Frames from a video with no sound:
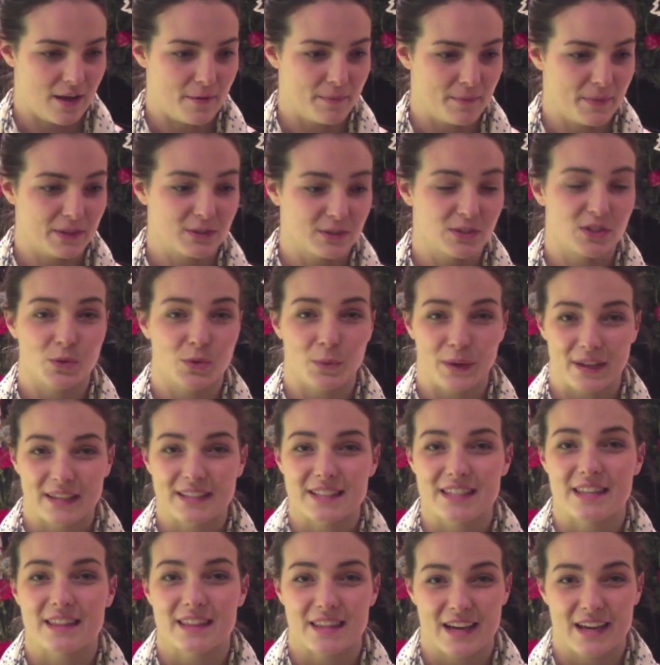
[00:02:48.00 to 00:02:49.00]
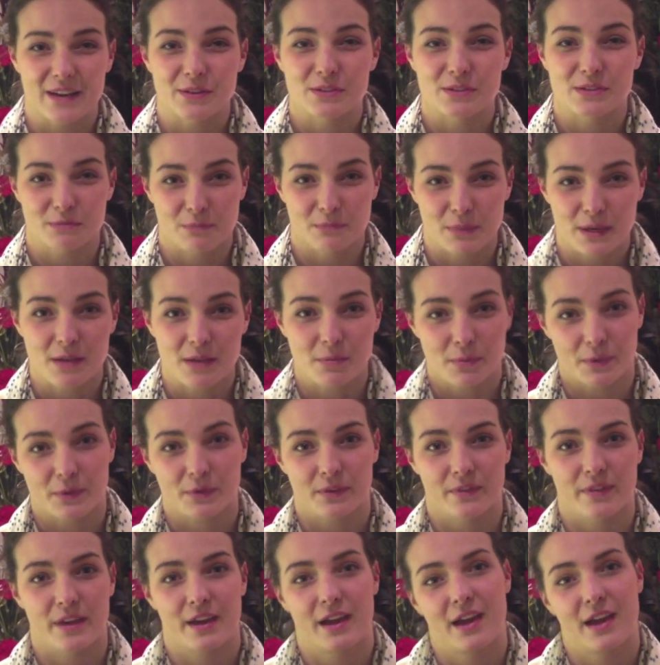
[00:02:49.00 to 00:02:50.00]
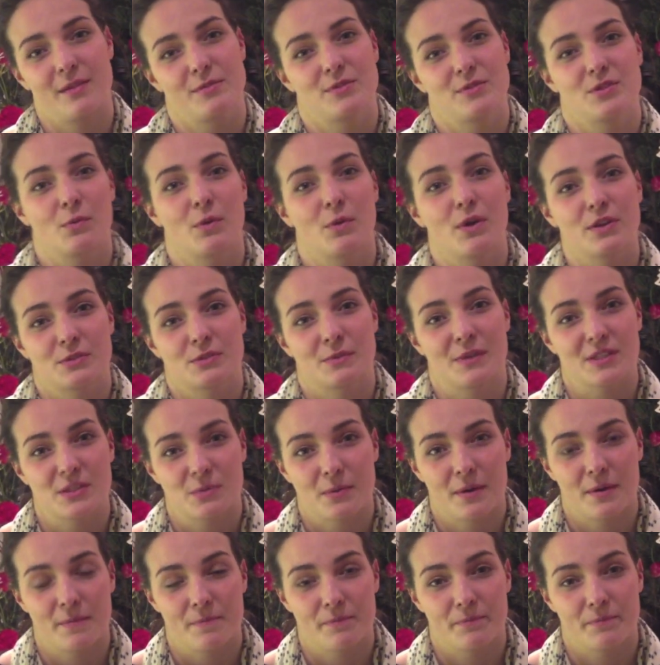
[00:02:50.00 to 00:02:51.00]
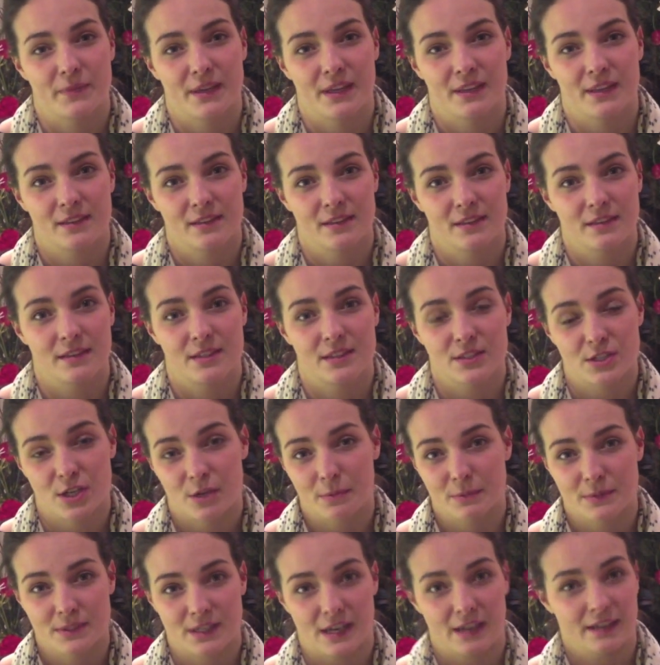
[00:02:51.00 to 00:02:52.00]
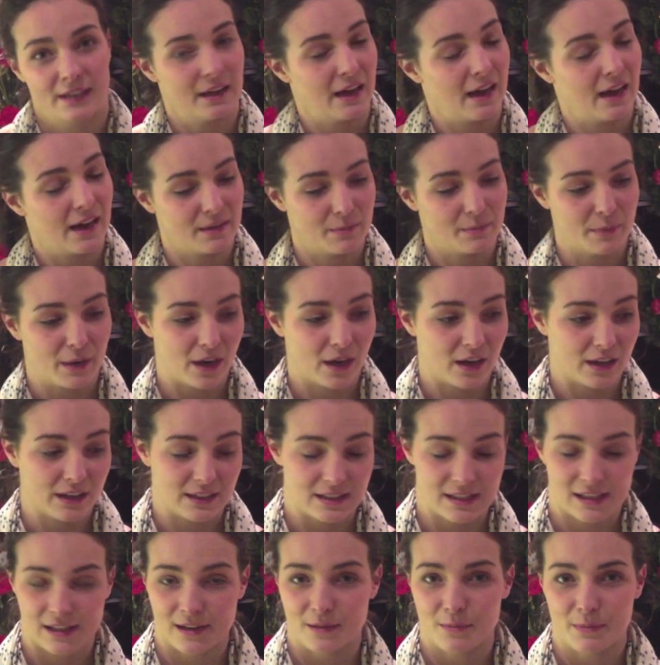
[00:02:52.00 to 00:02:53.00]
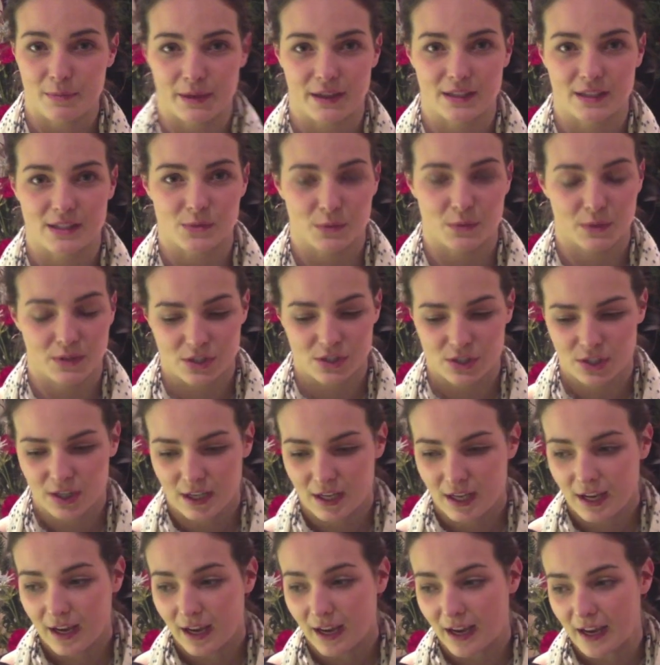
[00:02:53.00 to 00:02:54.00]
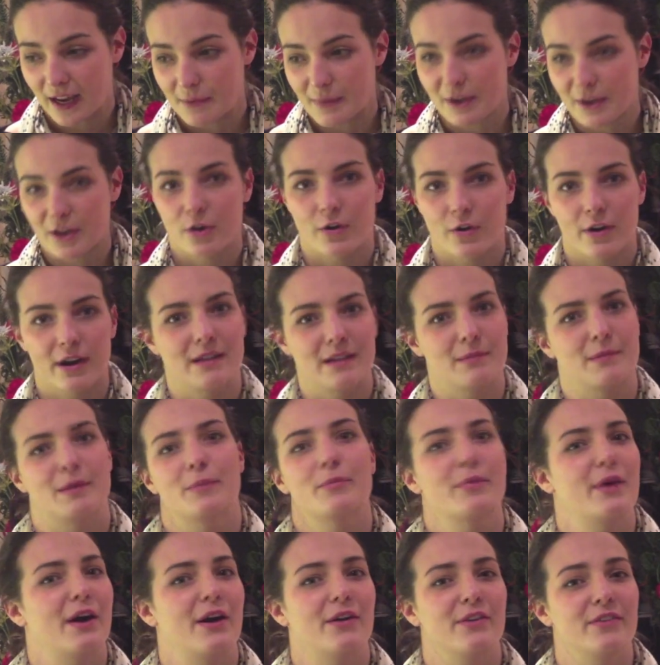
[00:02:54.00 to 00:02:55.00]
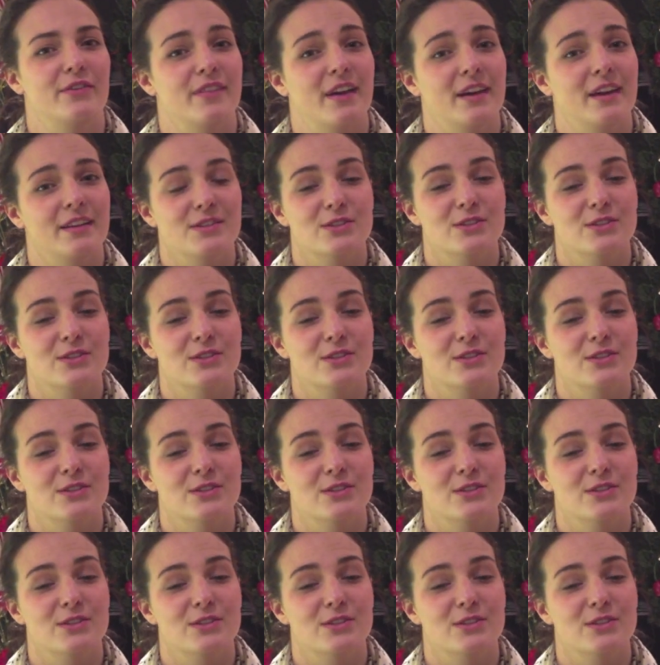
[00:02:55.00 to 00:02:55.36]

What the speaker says: there's 20,000 people that came to watch me swim in the Serpentine at Hyde Park at the Olympics, which I'm incredibly proud of that.